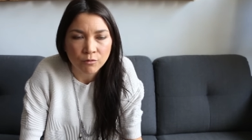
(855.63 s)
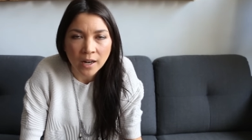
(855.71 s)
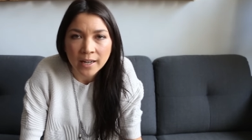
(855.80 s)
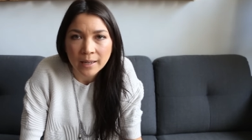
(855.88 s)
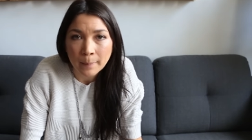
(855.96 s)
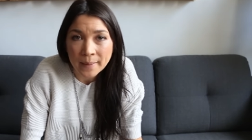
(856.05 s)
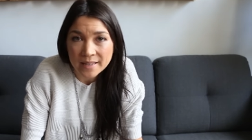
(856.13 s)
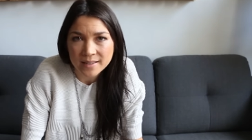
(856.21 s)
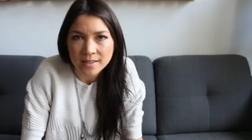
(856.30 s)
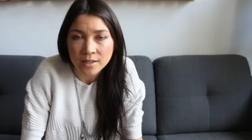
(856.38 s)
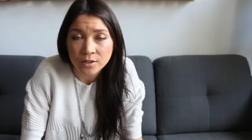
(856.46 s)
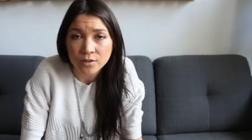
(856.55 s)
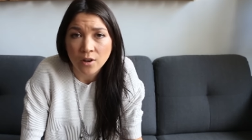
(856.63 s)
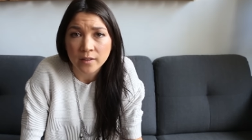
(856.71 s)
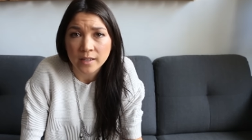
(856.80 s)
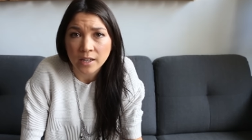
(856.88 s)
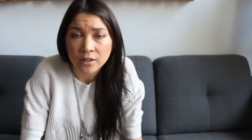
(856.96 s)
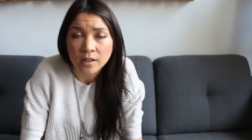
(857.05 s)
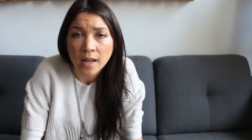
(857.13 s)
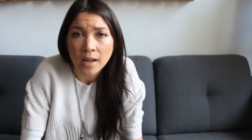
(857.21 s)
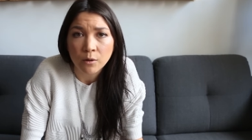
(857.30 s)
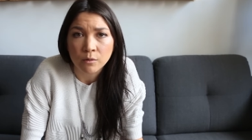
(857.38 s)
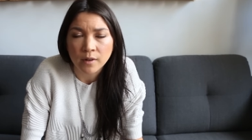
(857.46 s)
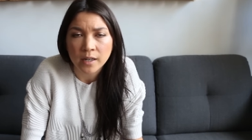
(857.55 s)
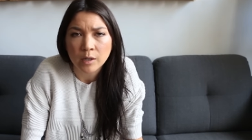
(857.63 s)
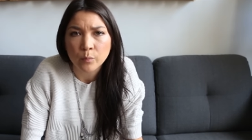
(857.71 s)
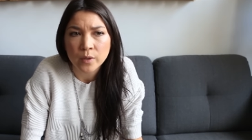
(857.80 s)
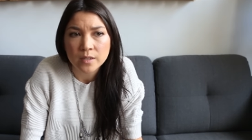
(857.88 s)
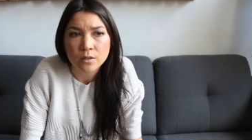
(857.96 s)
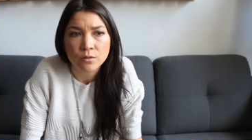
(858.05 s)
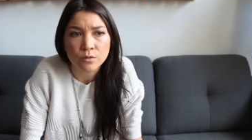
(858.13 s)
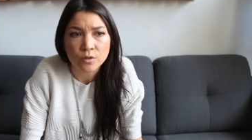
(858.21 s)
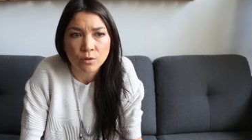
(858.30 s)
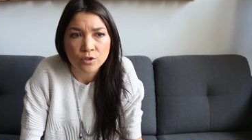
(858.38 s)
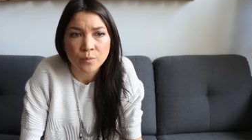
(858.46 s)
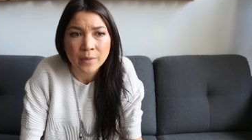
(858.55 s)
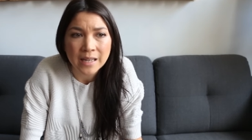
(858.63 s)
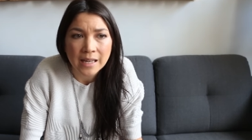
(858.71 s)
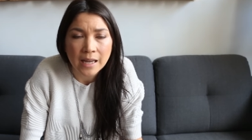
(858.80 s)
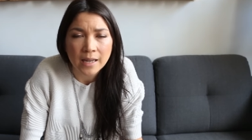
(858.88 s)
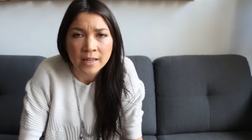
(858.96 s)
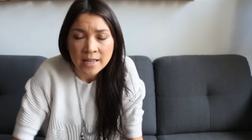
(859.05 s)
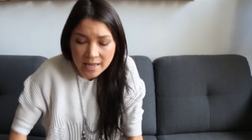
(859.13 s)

running a business on the internet or running a business through social media